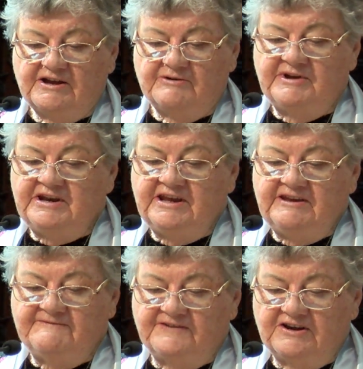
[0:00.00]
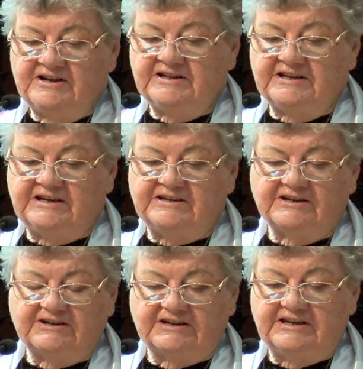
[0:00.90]
When he finally
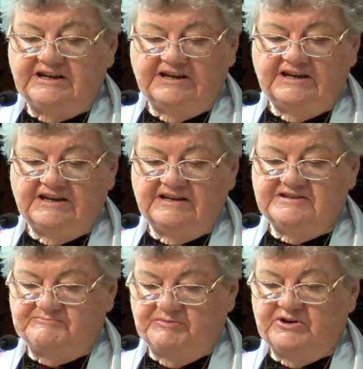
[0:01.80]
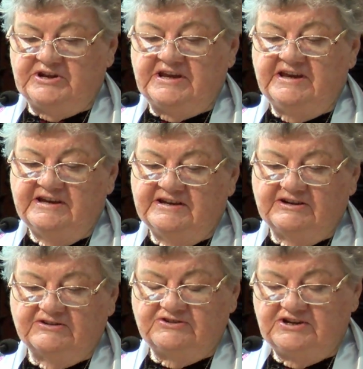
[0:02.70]
died, his body,
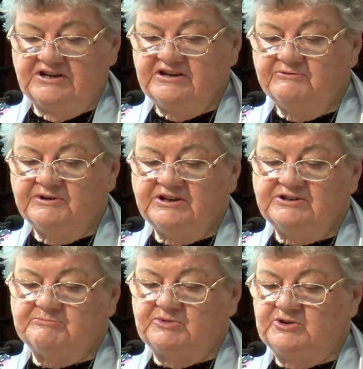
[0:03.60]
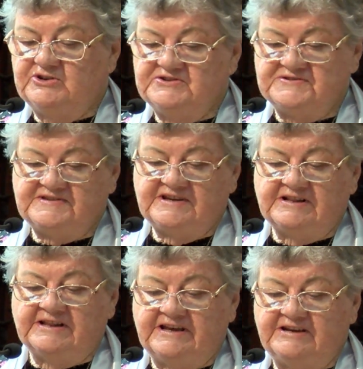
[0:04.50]
continuing to burn
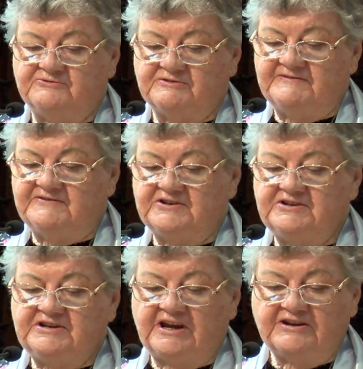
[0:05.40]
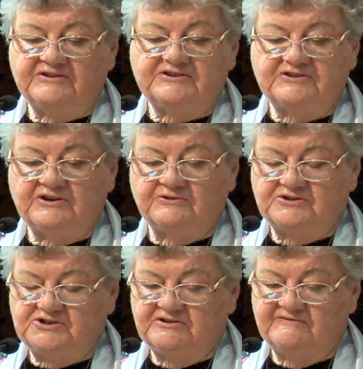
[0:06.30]
steadily, drifted down to the
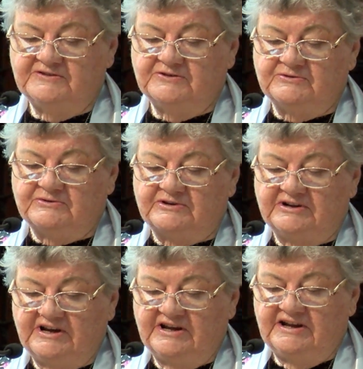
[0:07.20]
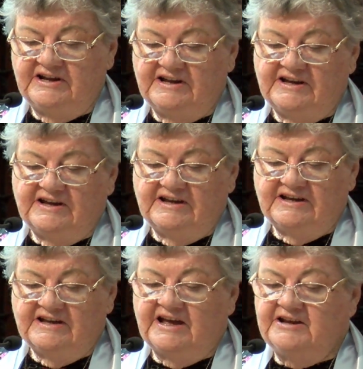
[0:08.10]
ocean floor.
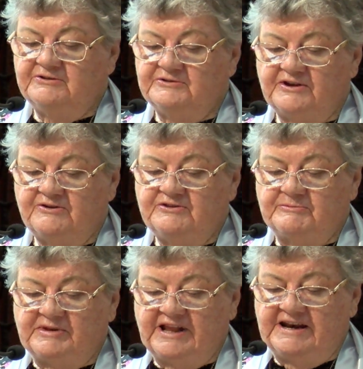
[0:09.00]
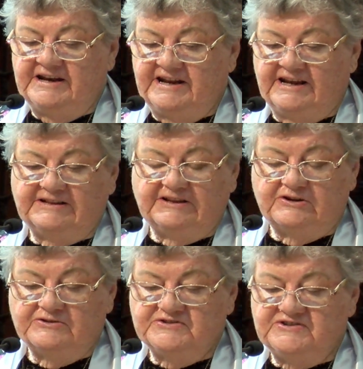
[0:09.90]
And although the planet had
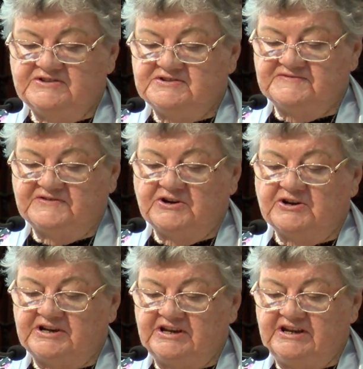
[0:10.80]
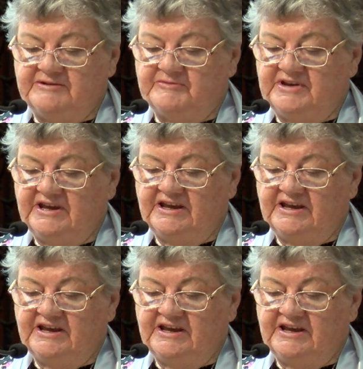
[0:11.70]
long since forgotten him,